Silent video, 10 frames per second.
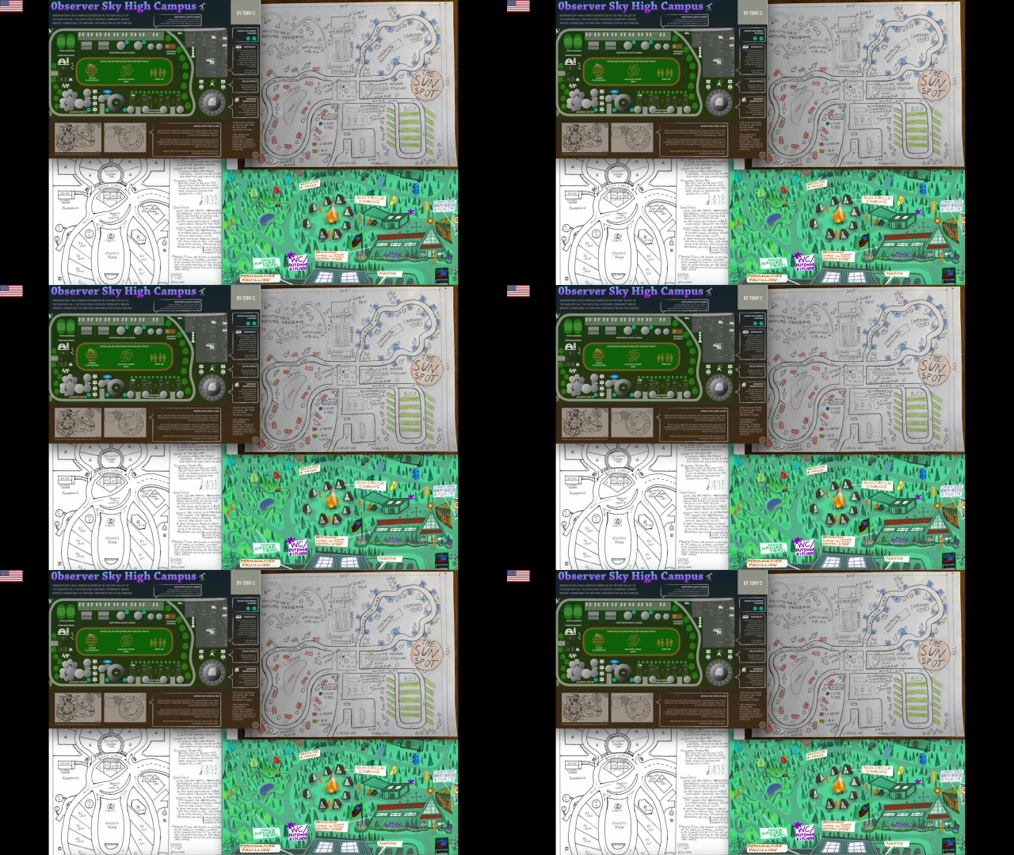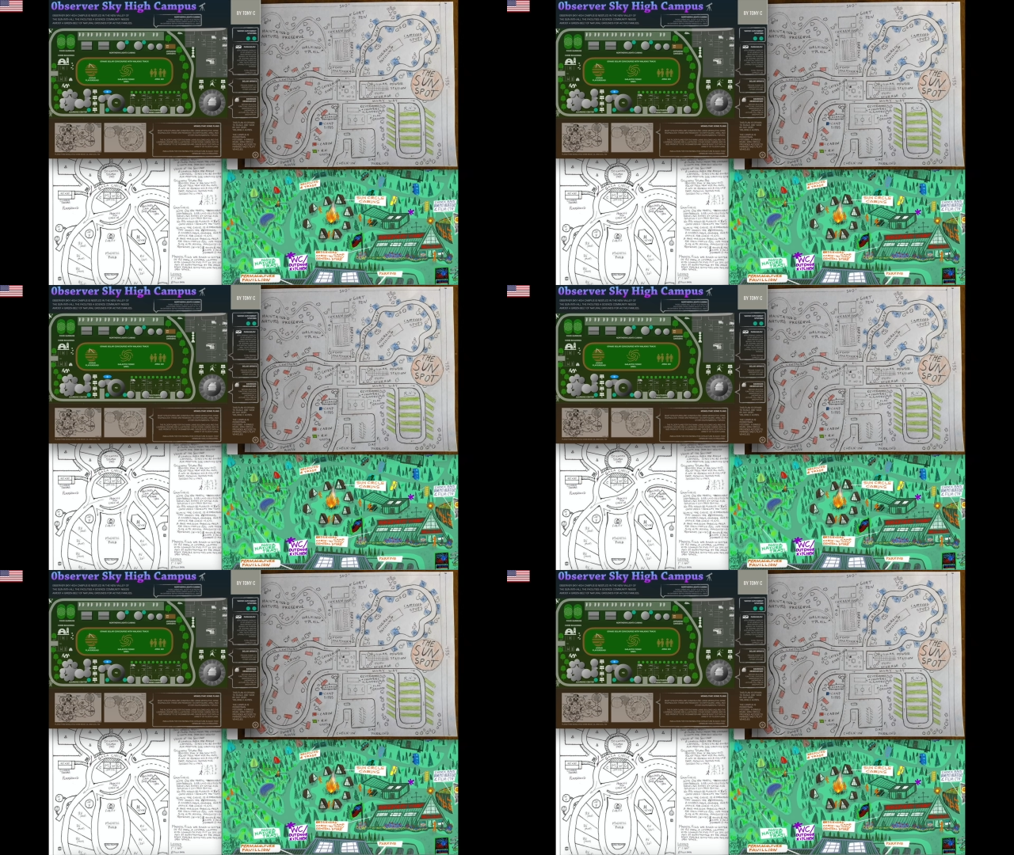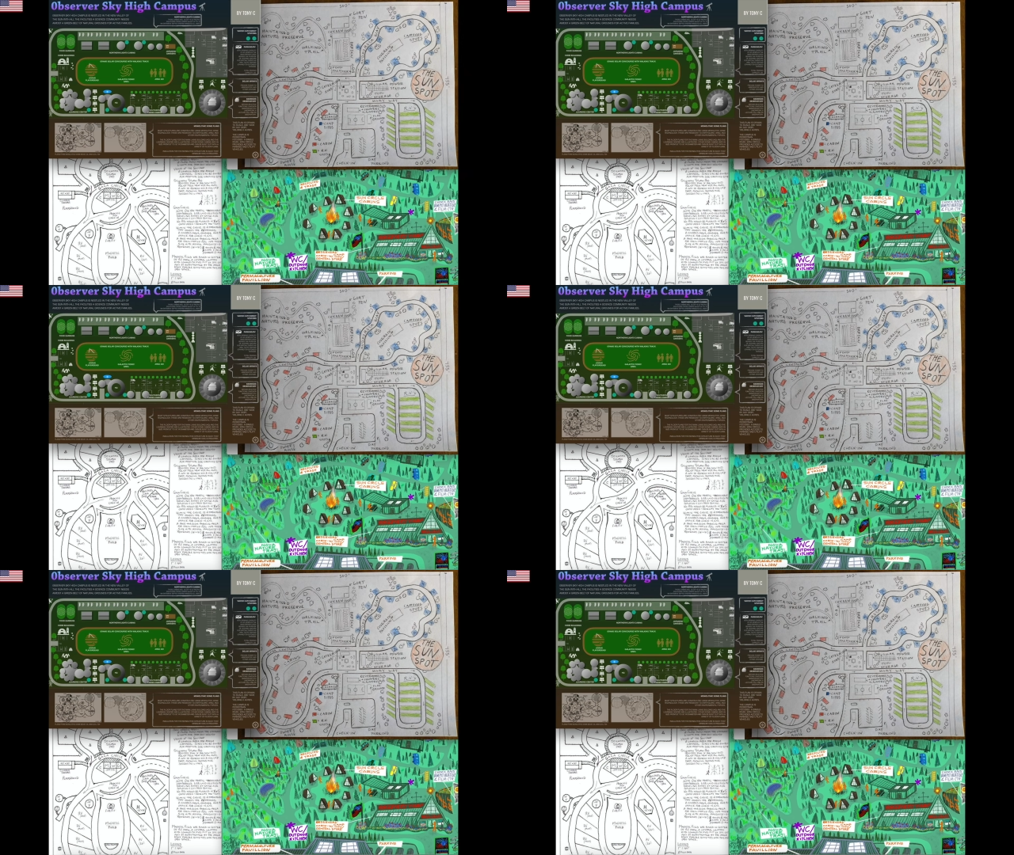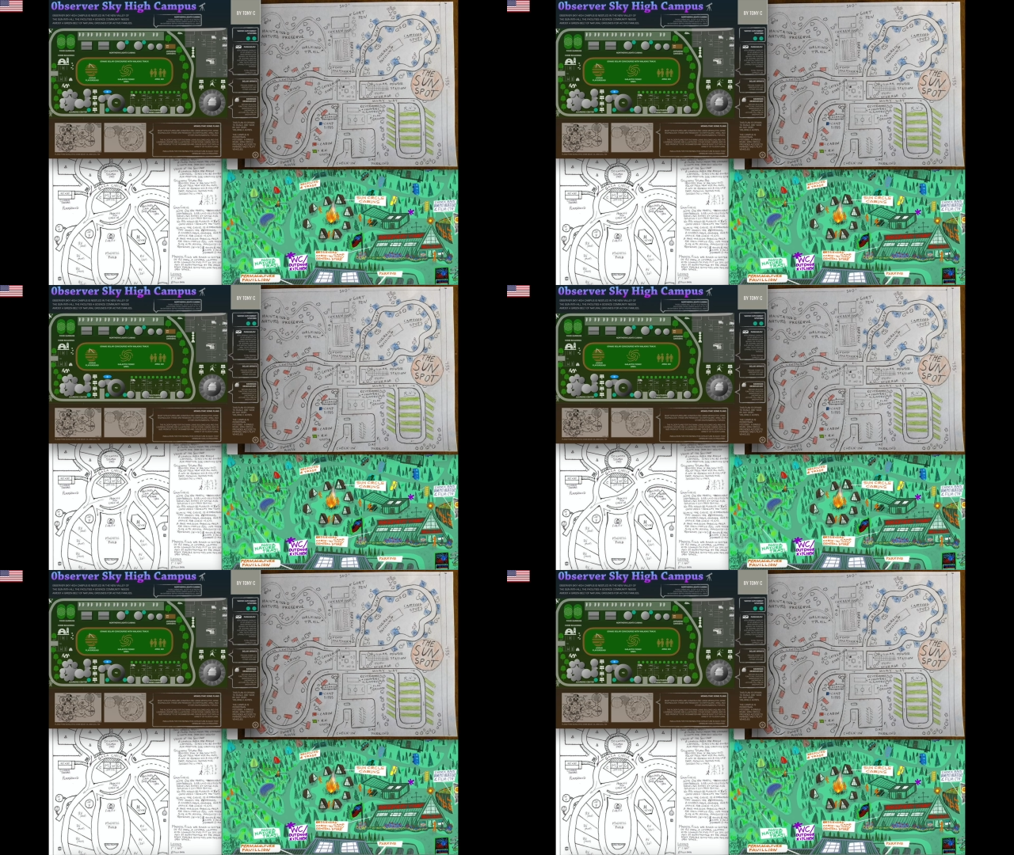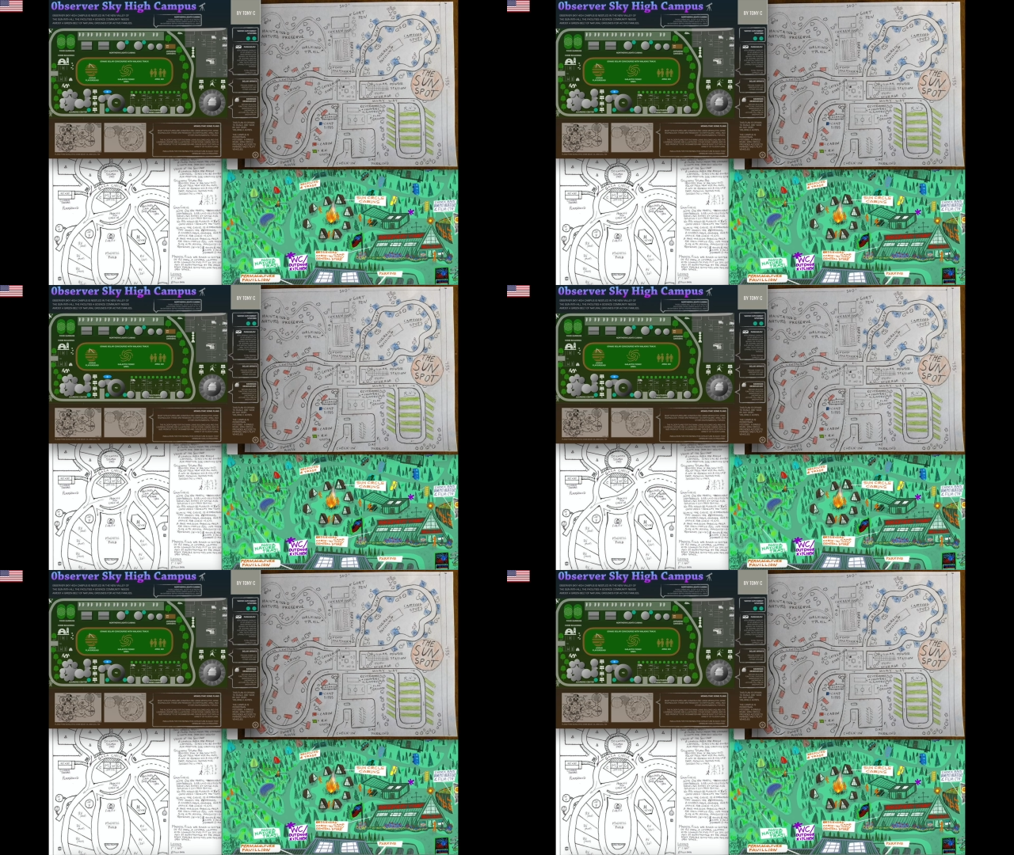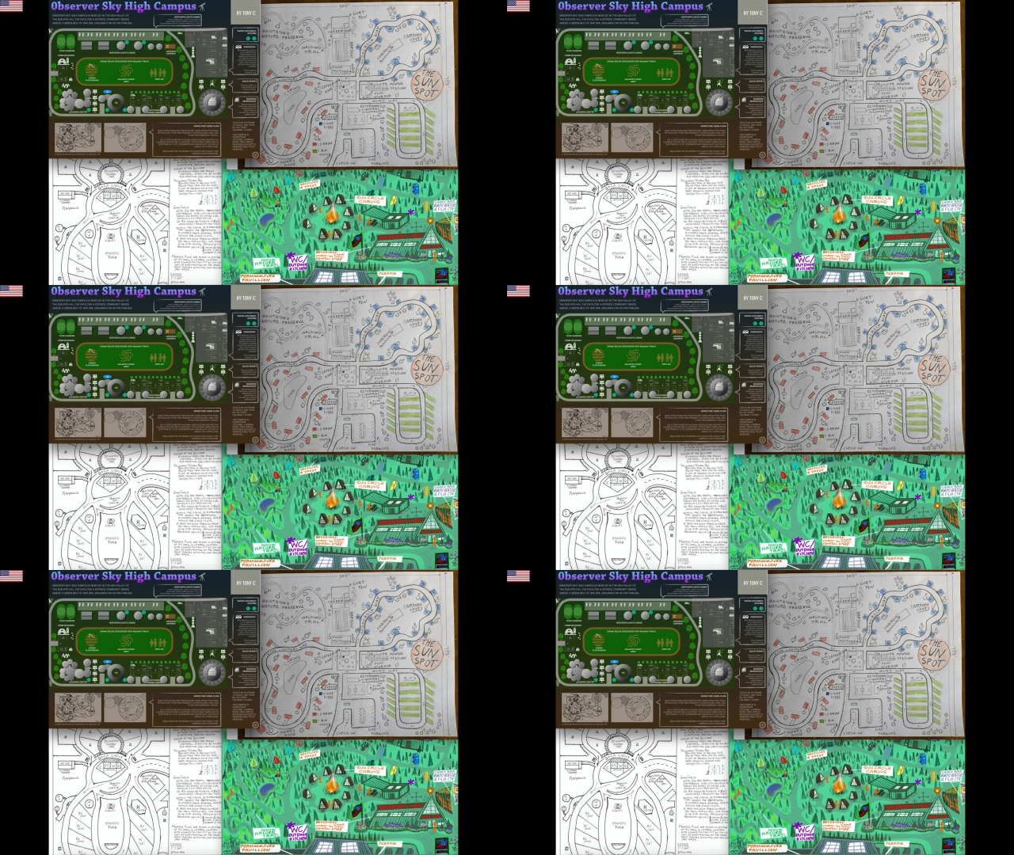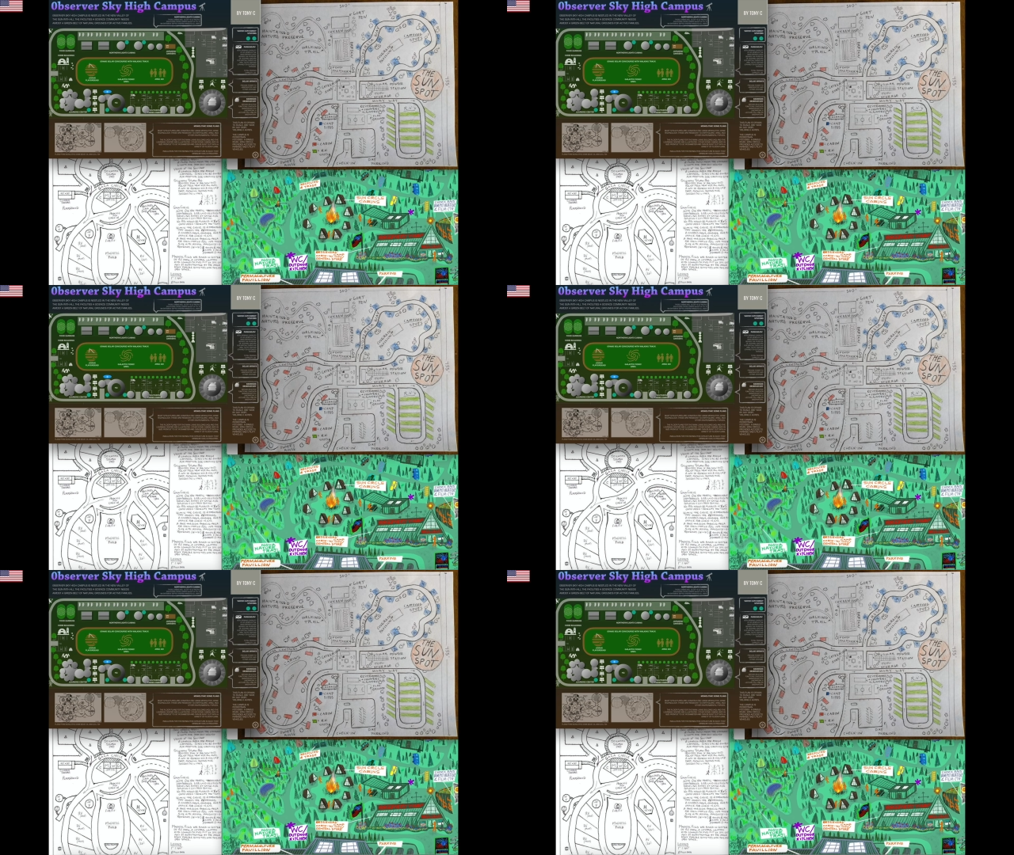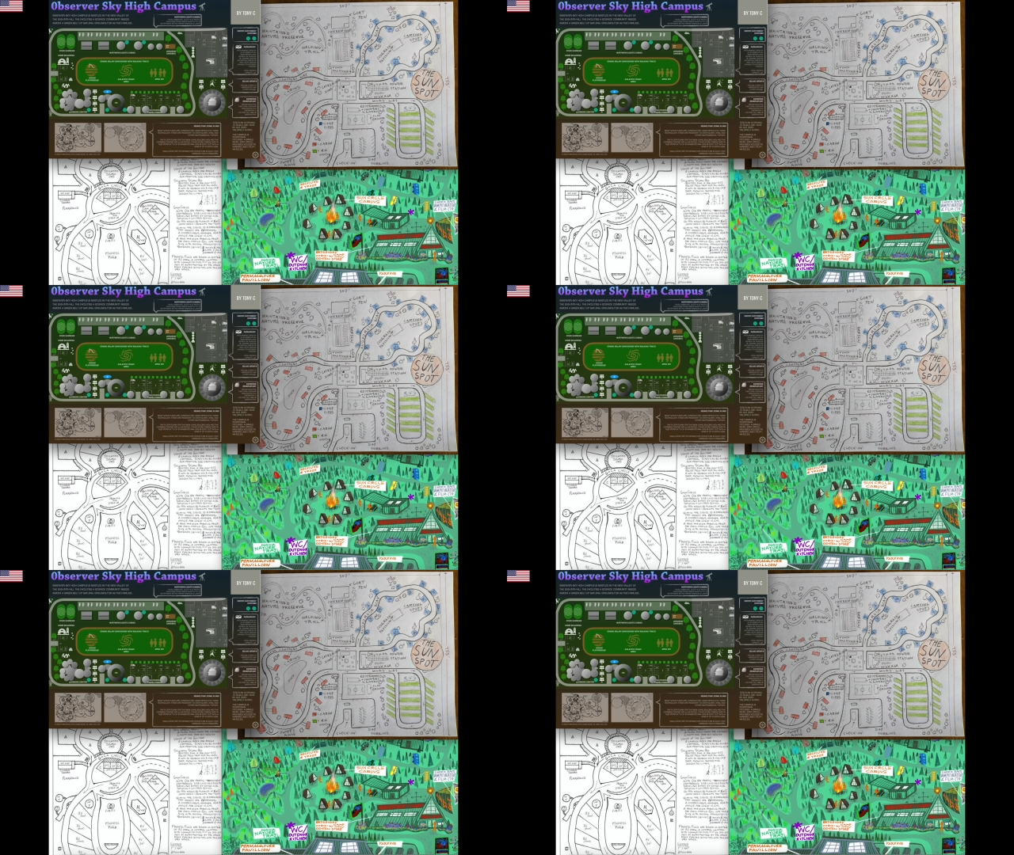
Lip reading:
No face is visible, so there are no lips to read.